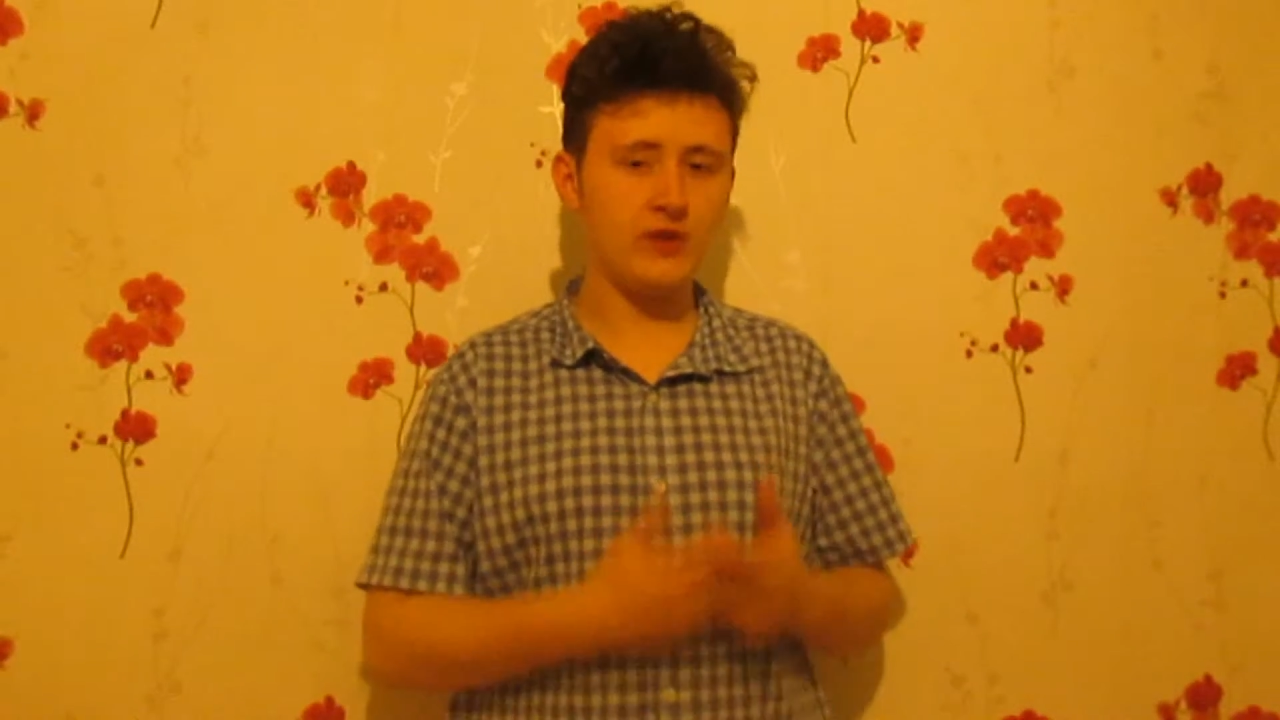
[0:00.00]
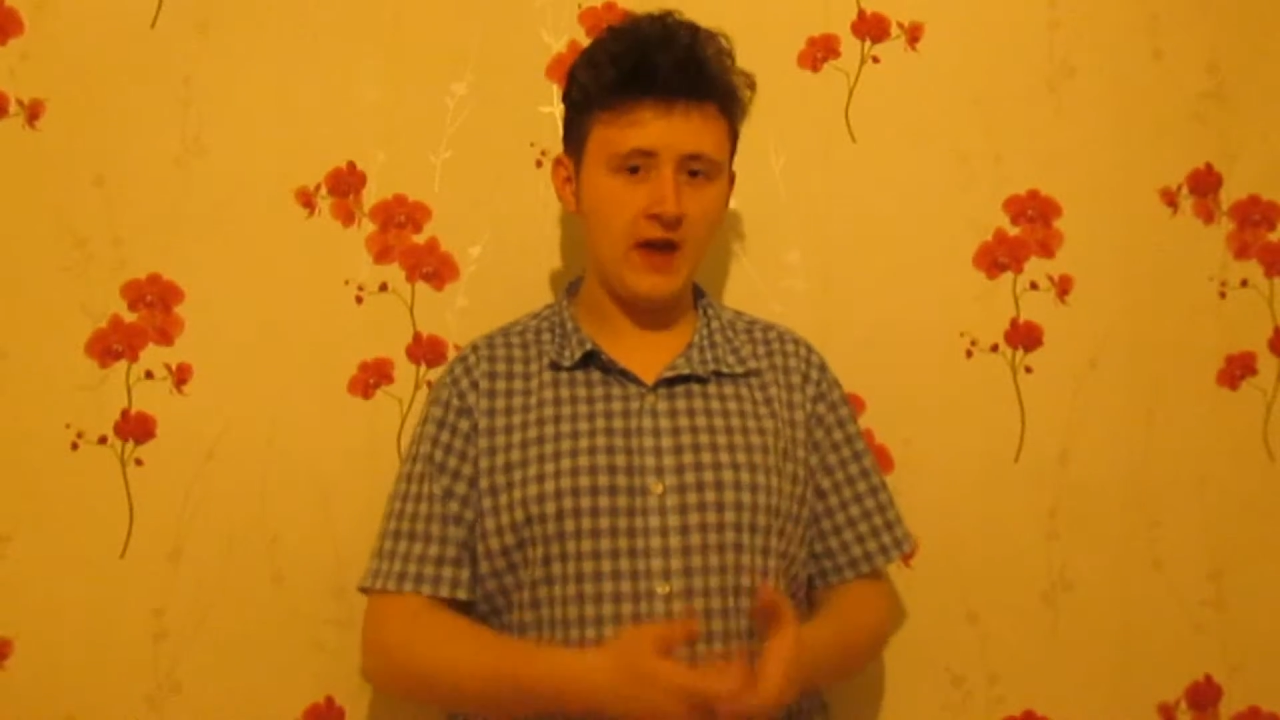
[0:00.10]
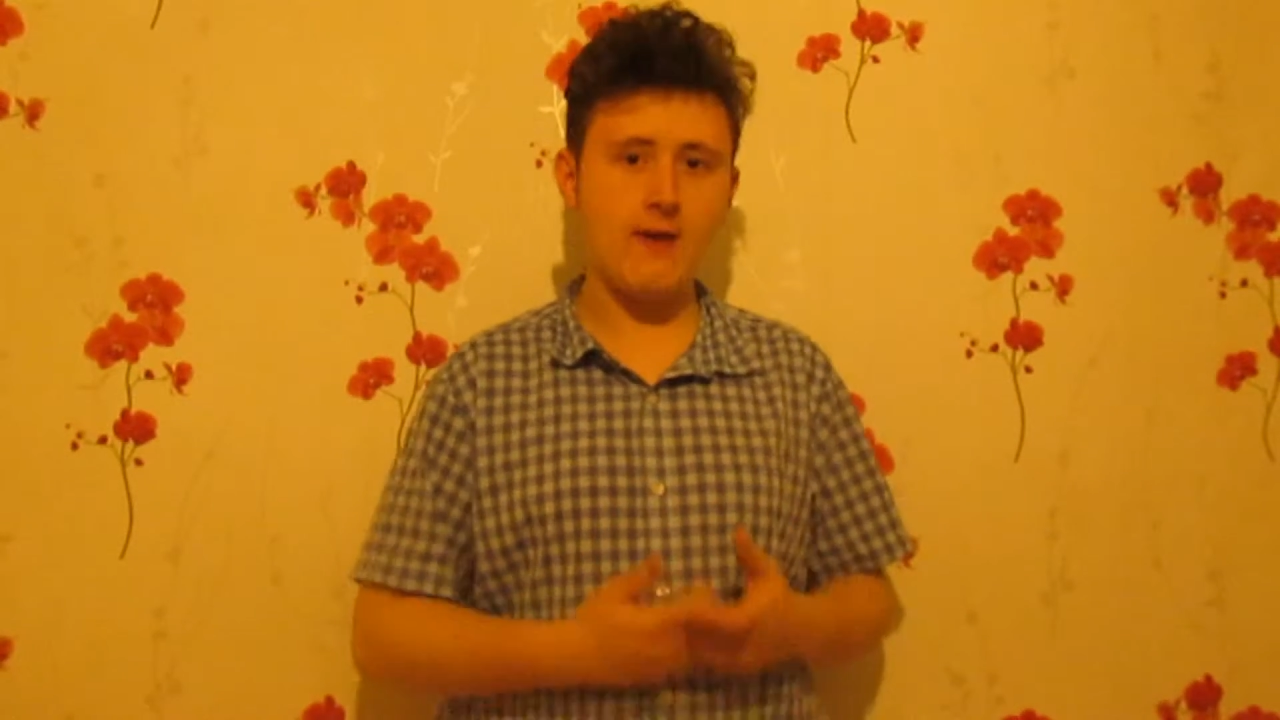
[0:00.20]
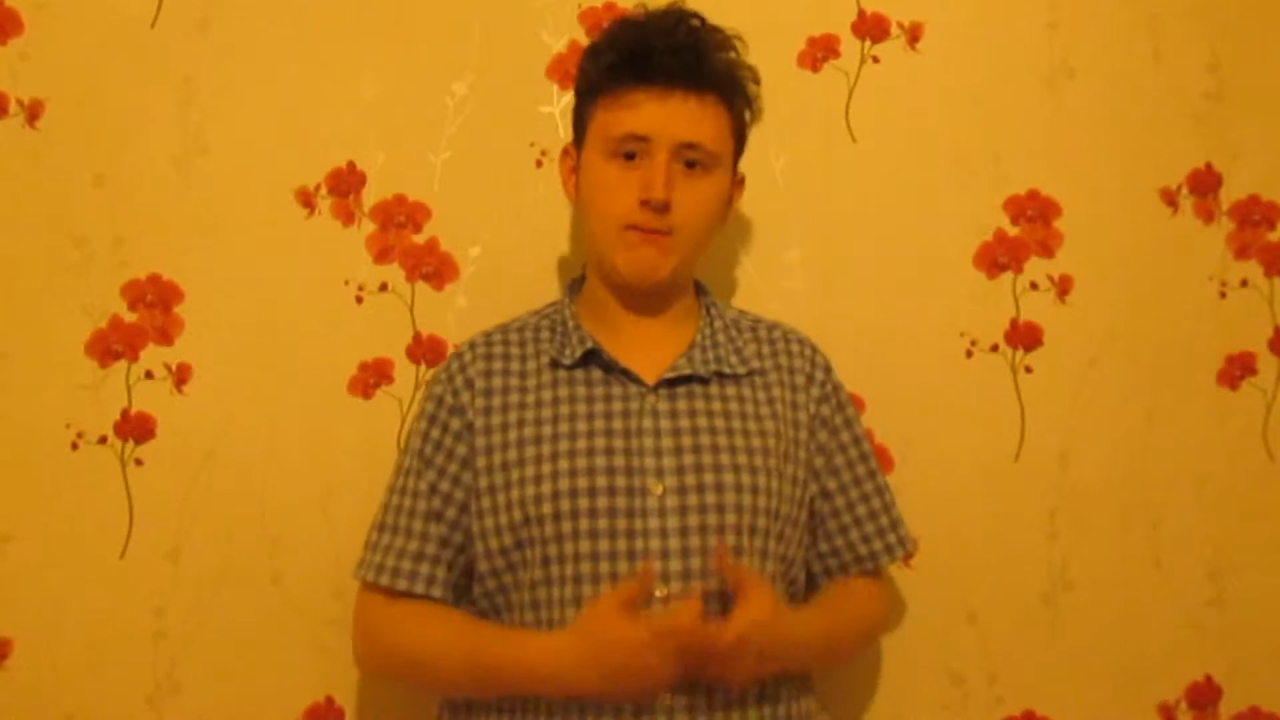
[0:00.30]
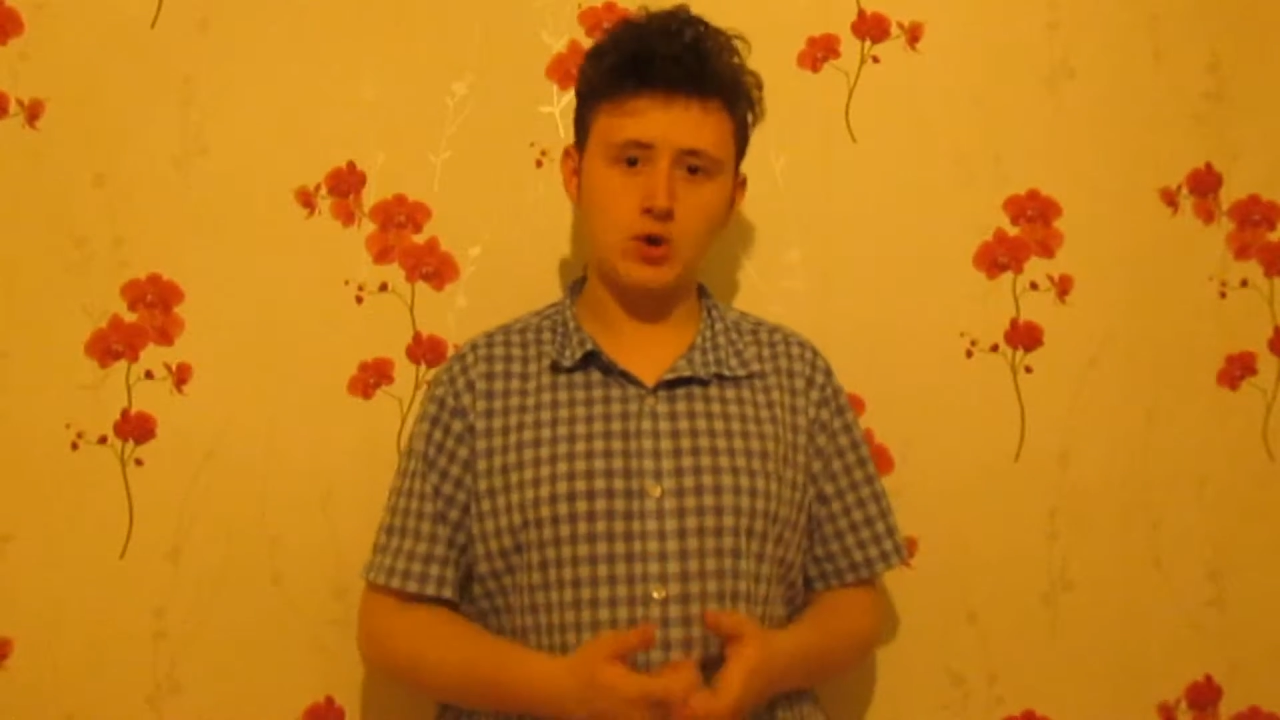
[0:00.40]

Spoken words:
name